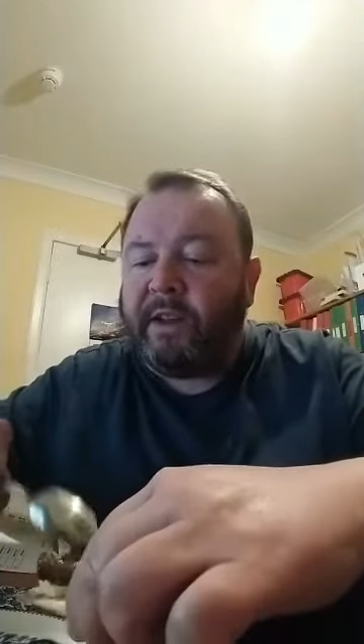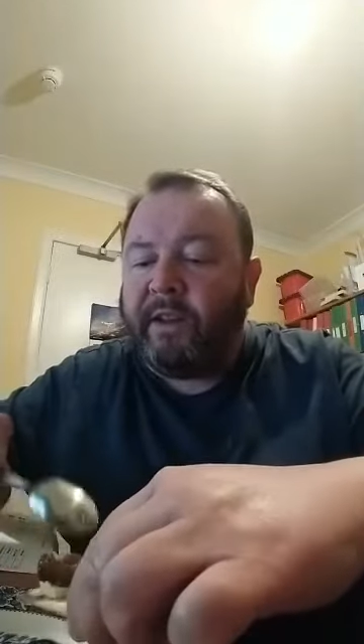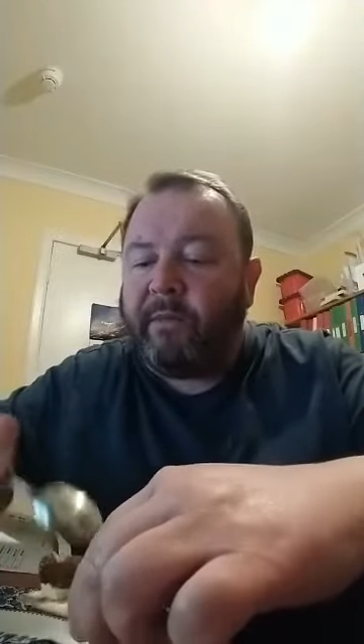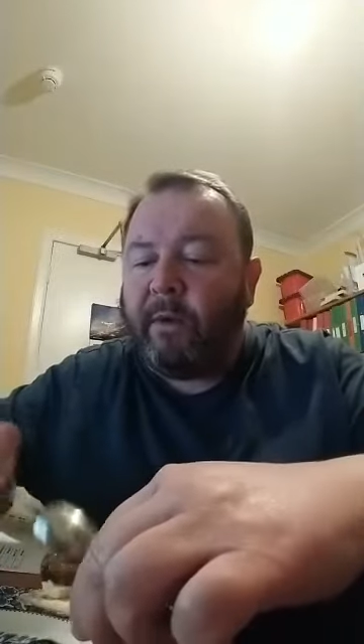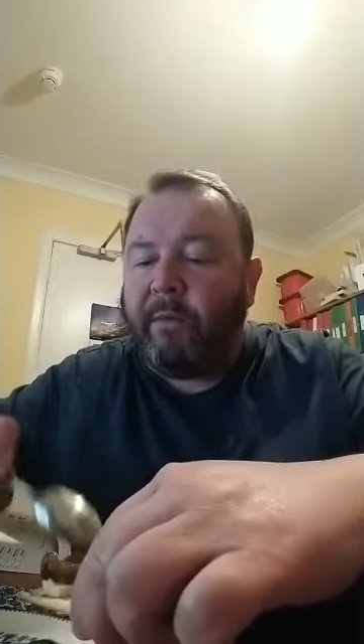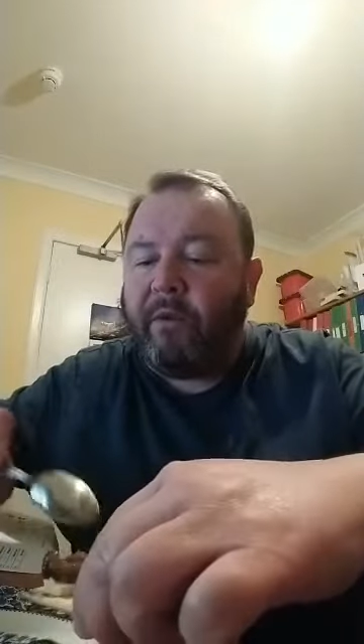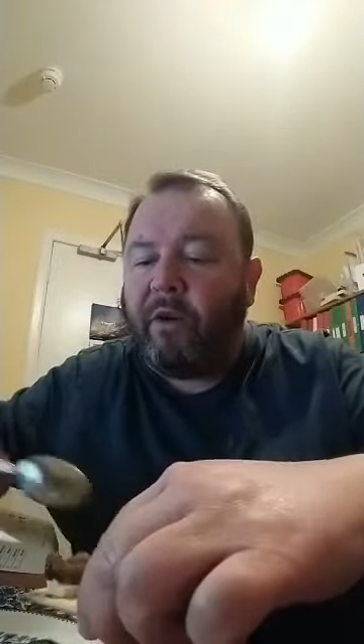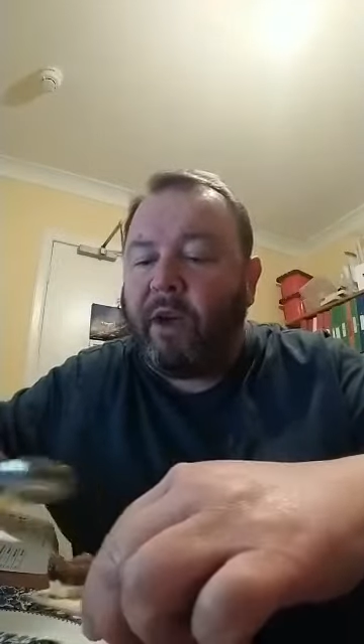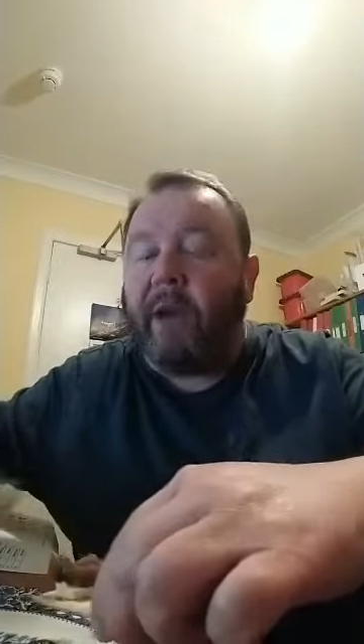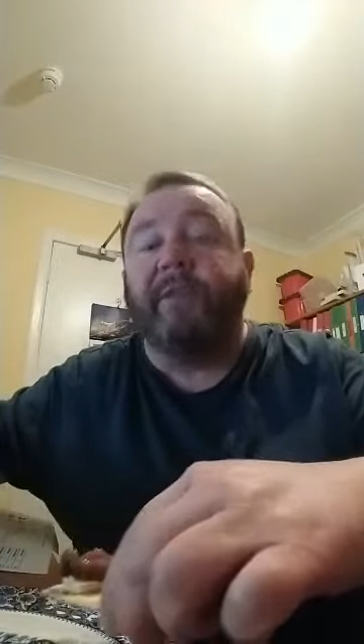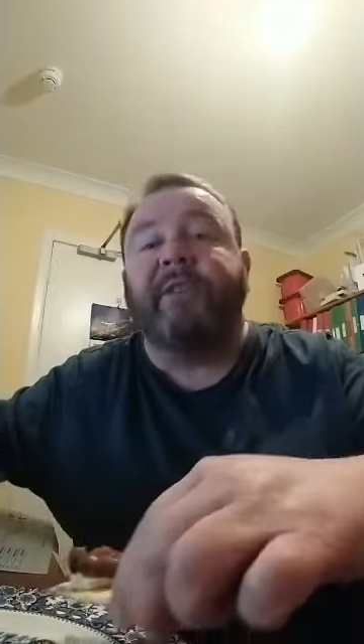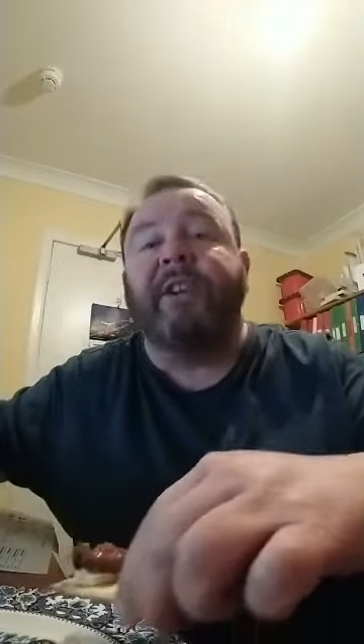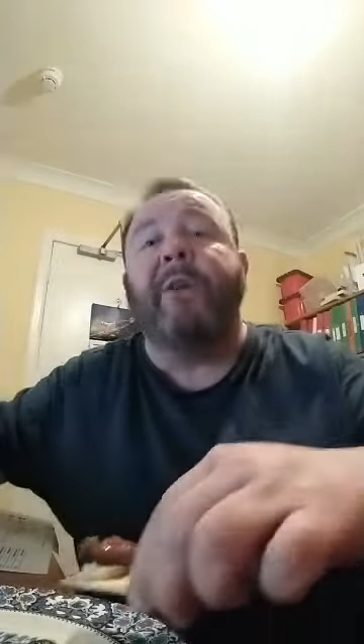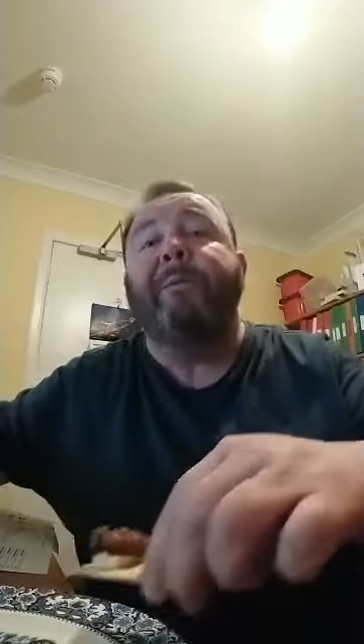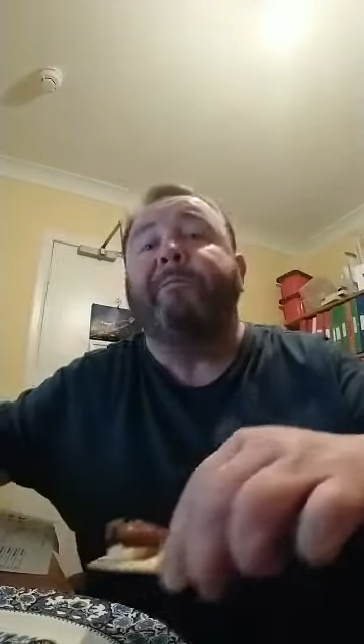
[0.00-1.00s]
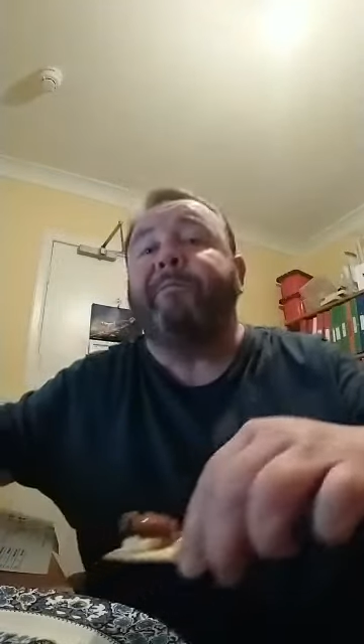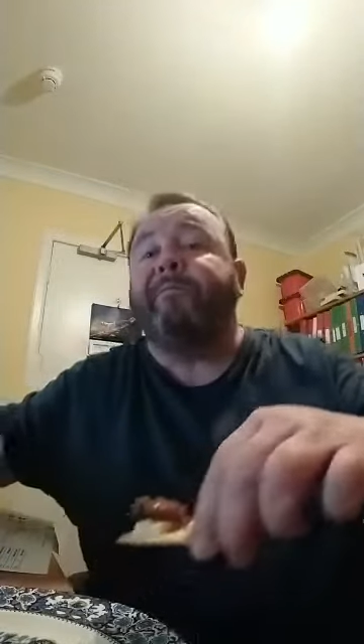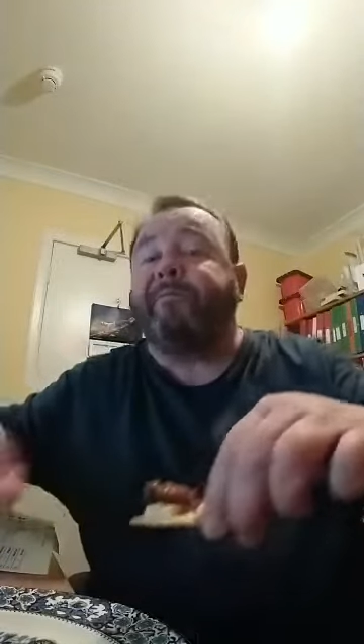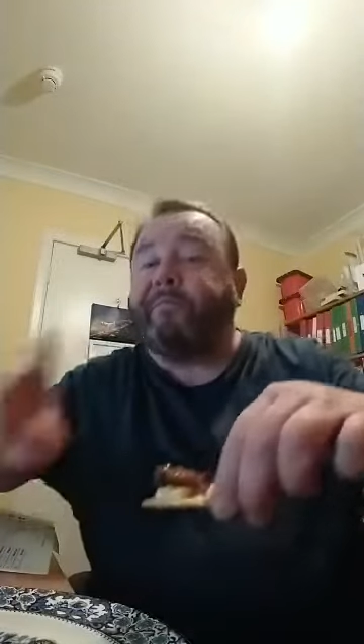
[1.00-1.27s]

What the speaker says: have one more go. So...